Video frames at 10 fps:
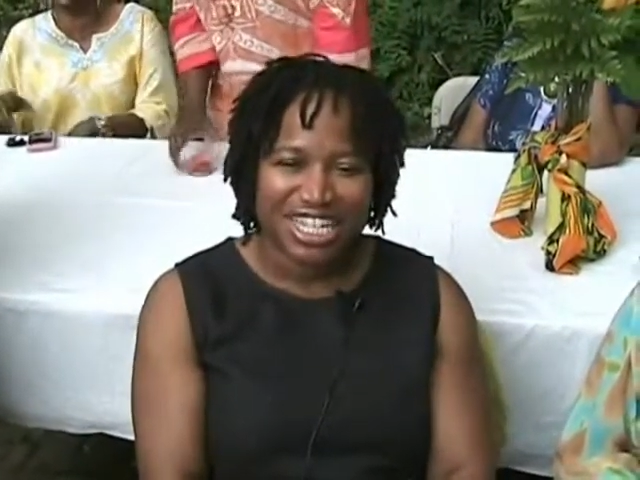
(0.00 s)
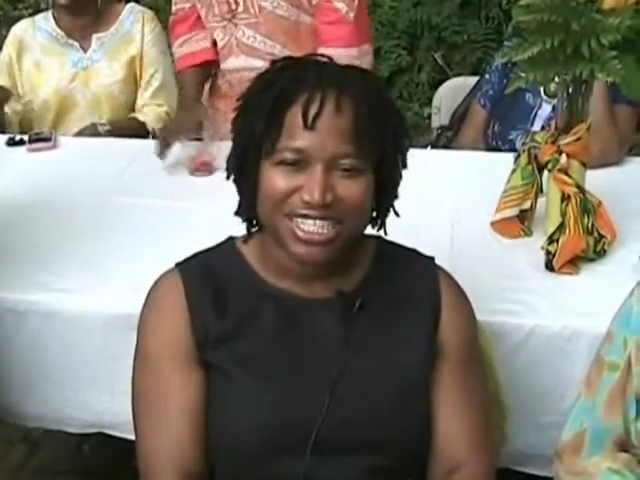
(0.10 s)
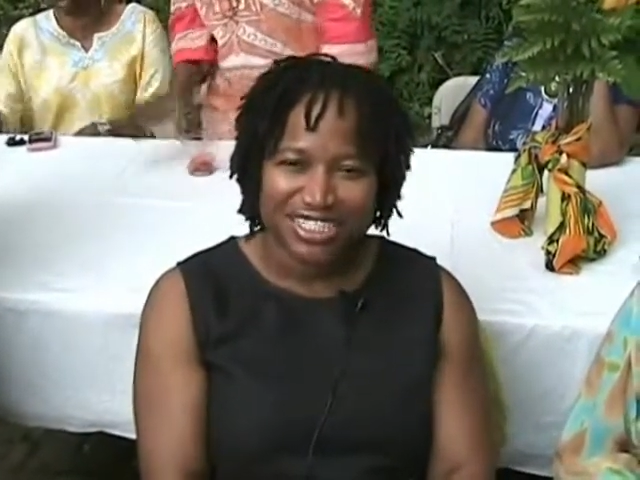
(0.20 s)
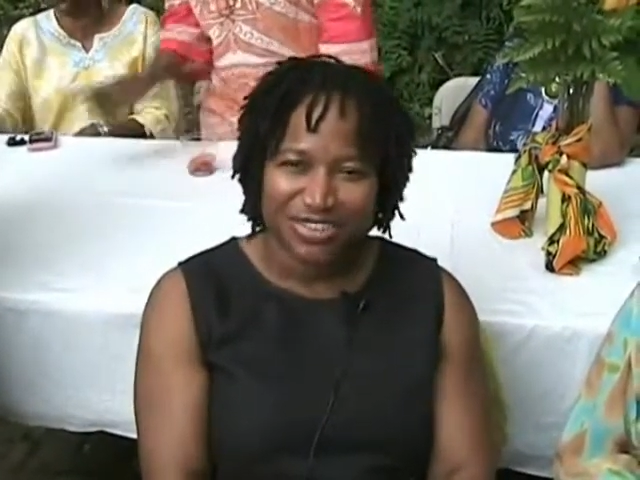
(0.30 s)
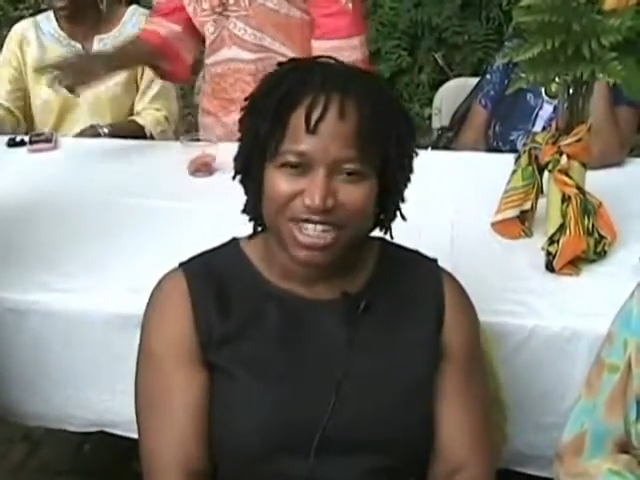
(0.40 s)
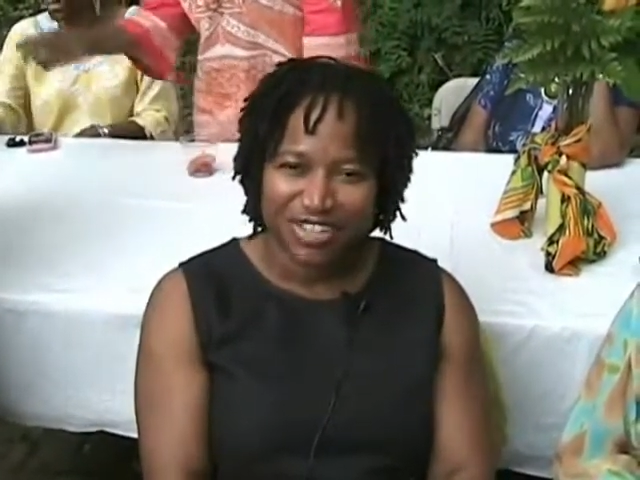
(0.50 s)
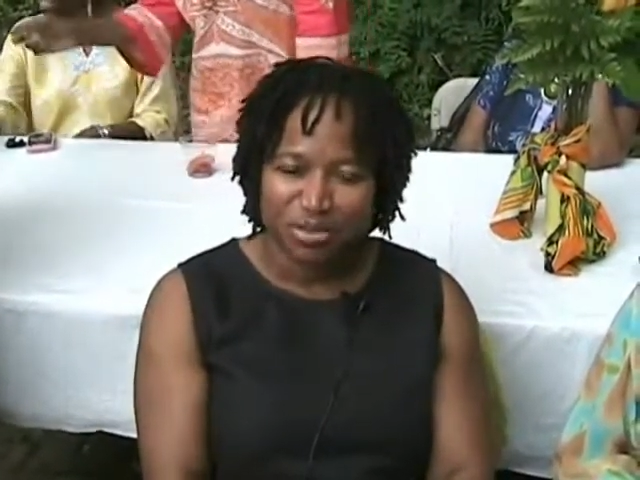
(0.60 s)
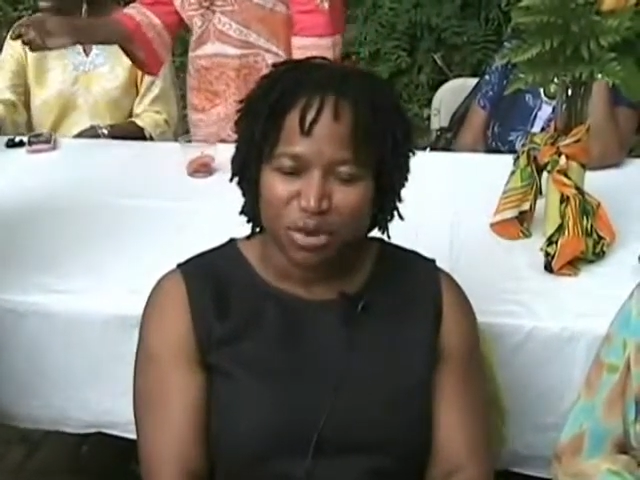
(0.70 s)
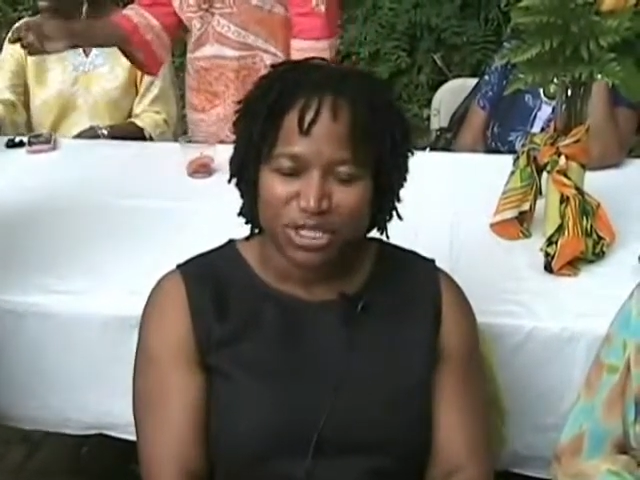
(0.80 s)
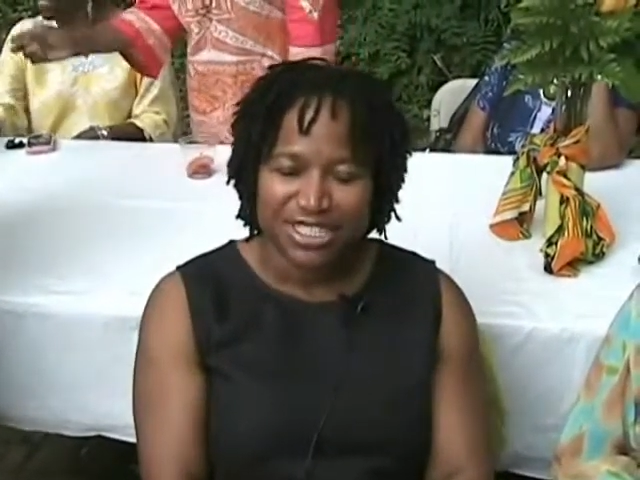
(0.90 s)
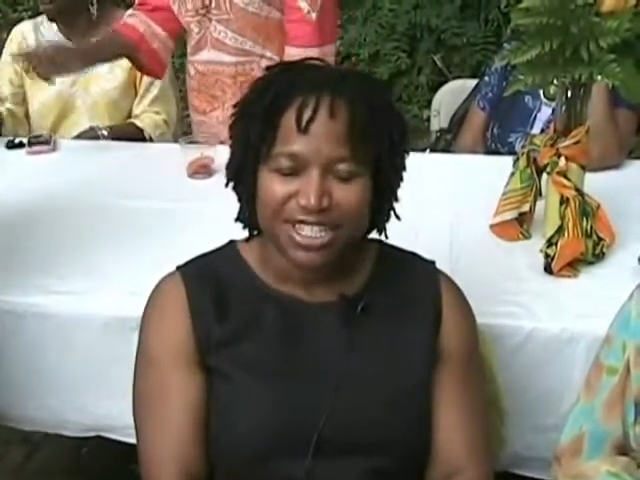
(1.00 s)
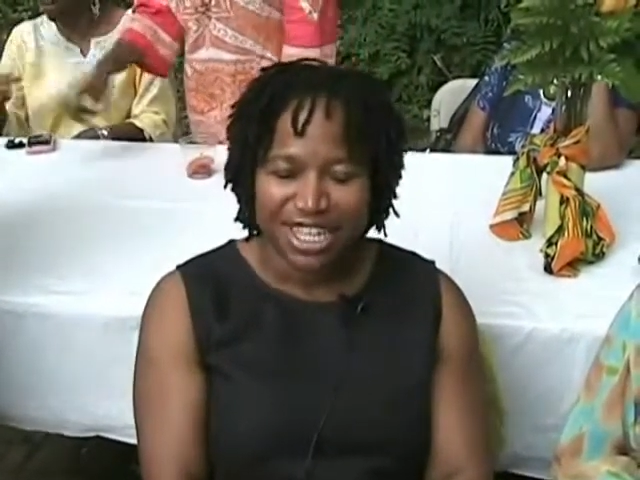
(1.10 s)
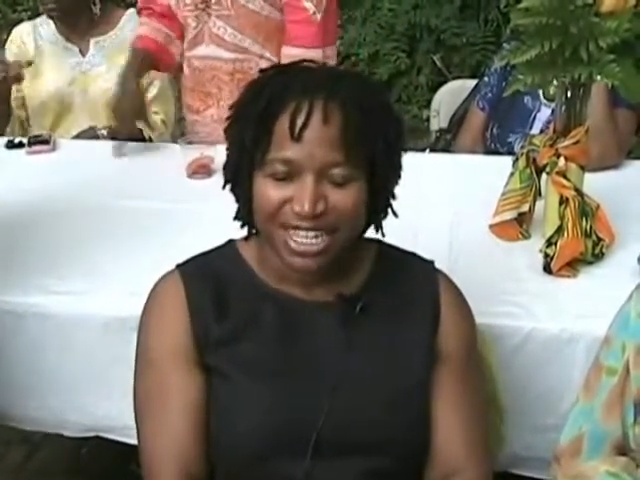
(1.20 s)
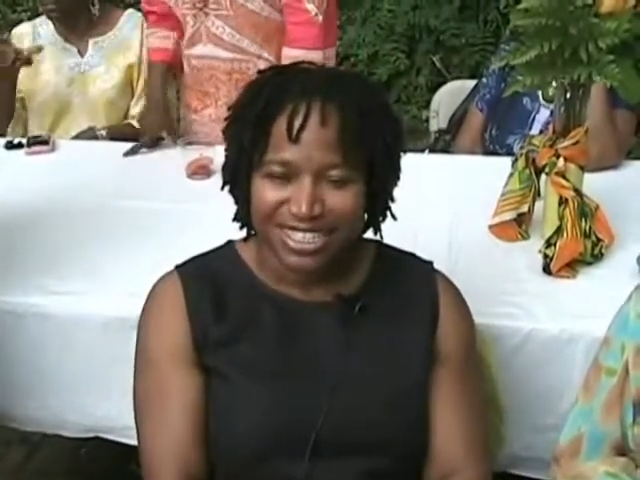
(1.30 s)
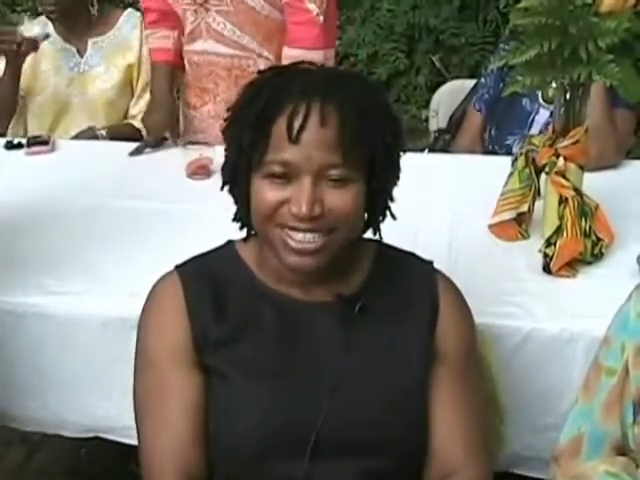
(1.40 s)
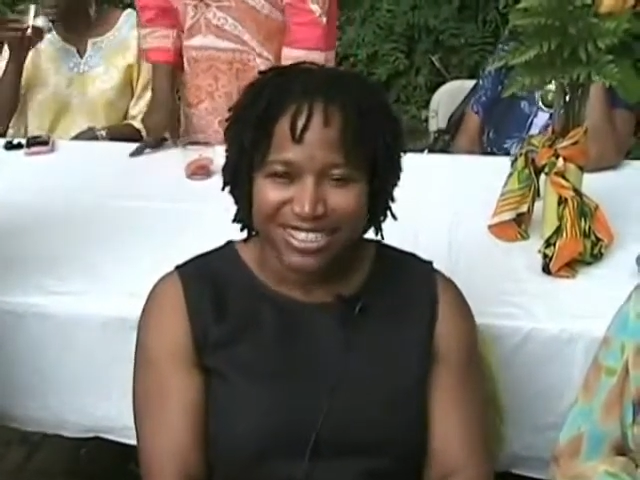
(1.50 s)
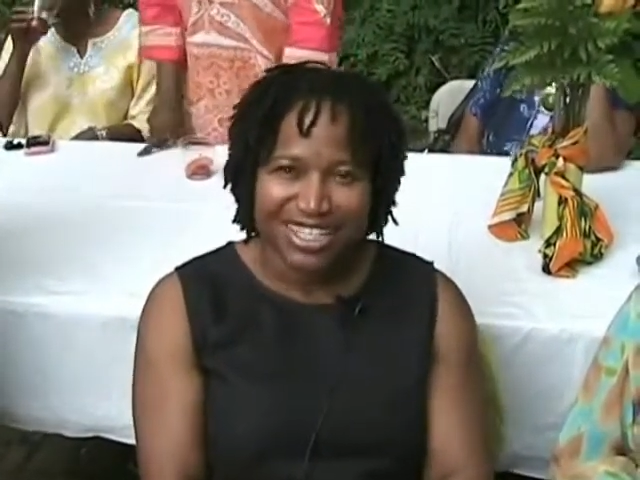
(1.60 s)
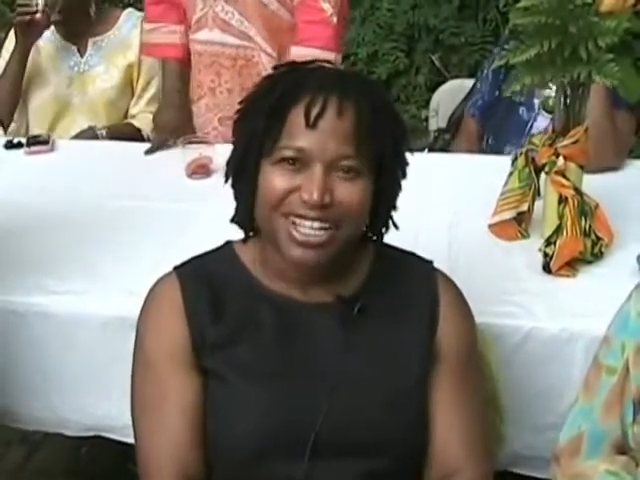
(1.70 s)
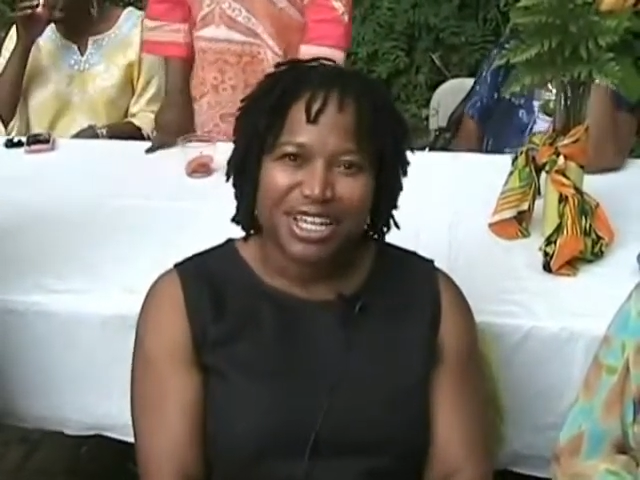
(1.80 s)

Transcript: Nina Livermore's guest.